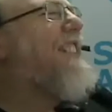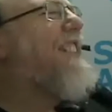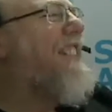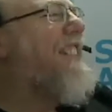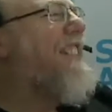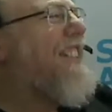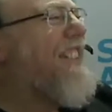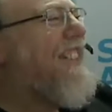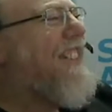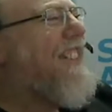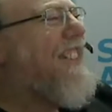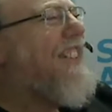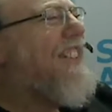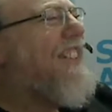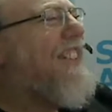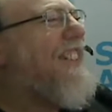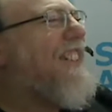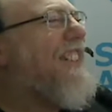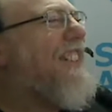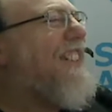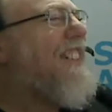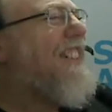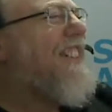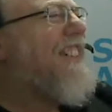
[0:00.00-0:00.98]
And
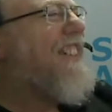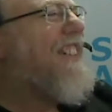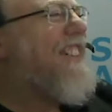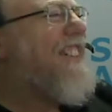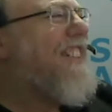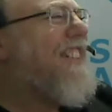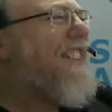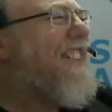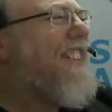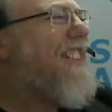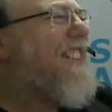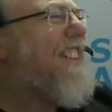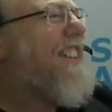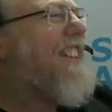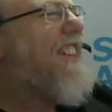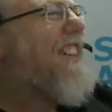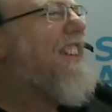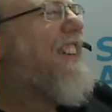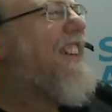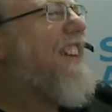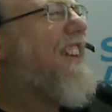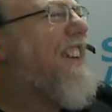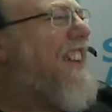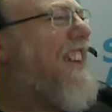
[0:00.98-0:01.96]

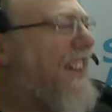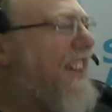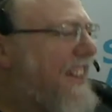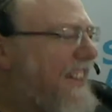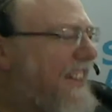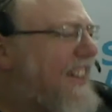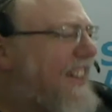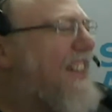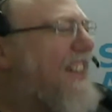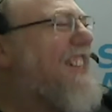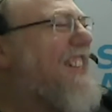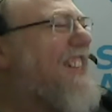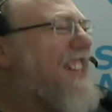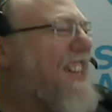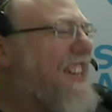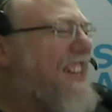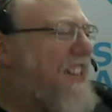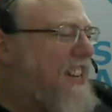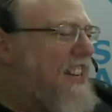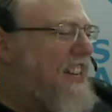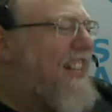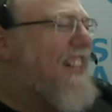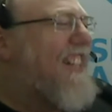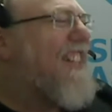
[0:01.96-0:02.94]
paradoxically, you know, using
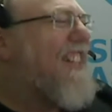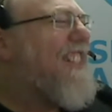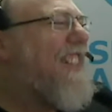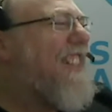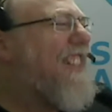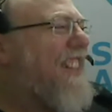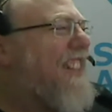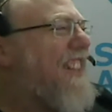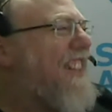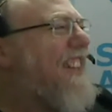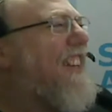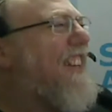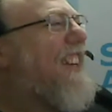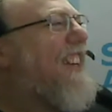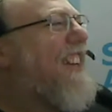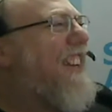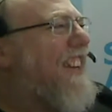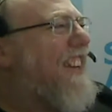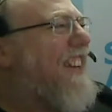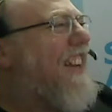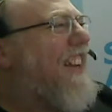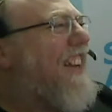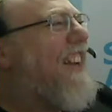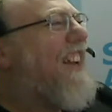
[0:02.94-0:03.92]
the iPhone to do
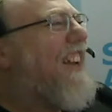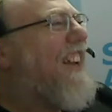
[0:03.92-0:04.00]
that,